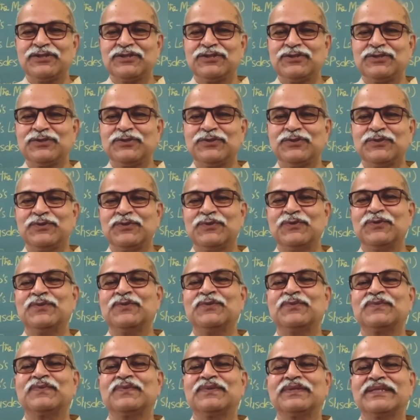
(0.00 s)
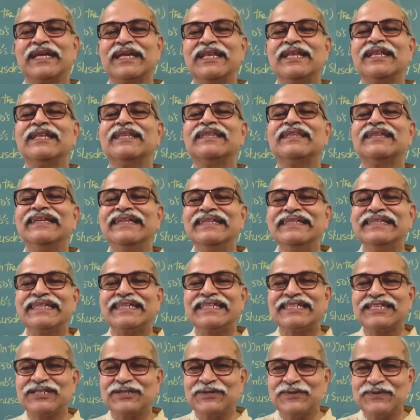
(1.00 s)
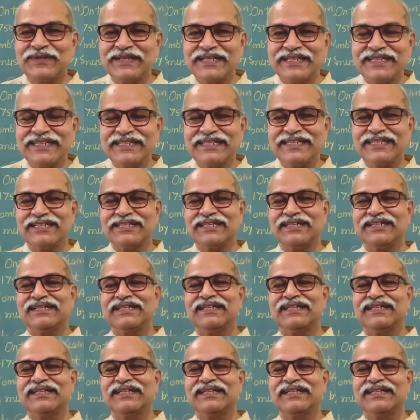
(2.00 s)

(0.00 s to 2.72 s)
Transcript: to tell these stories